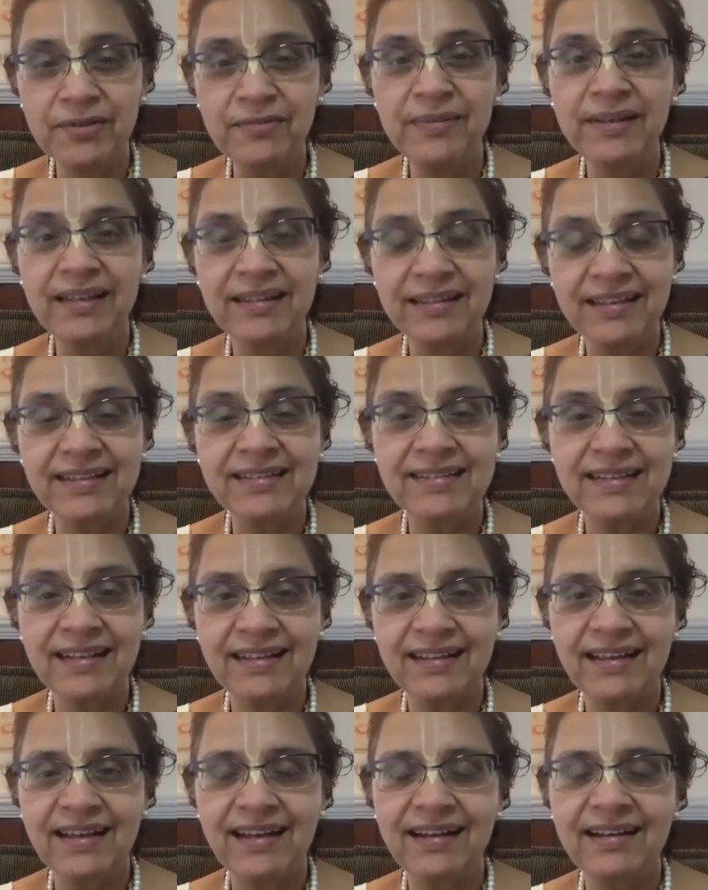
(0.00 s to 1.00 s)
me and things like
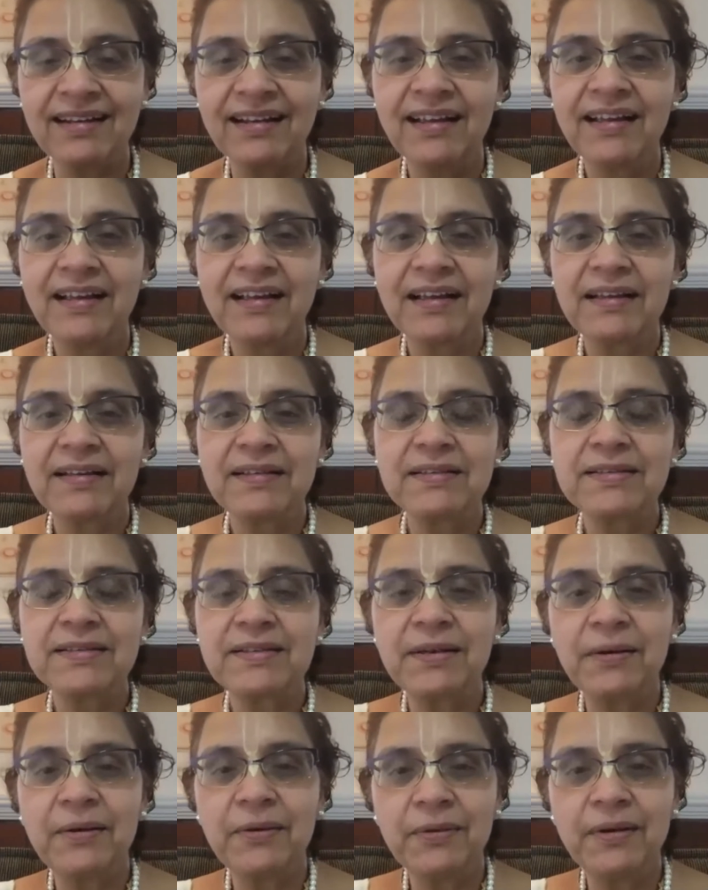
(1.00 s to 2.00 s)
that.
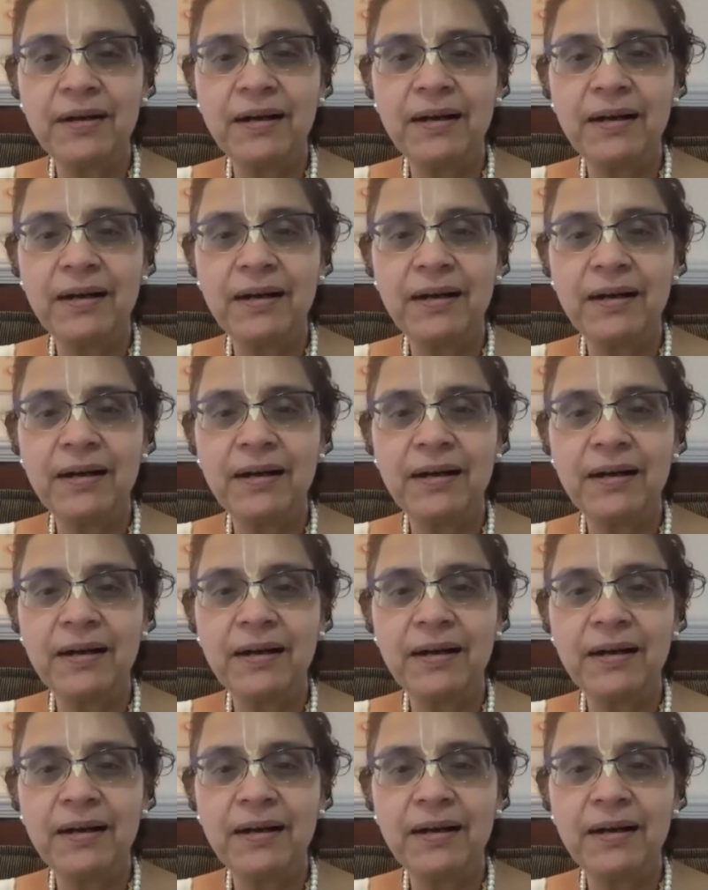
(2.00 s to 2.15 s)
So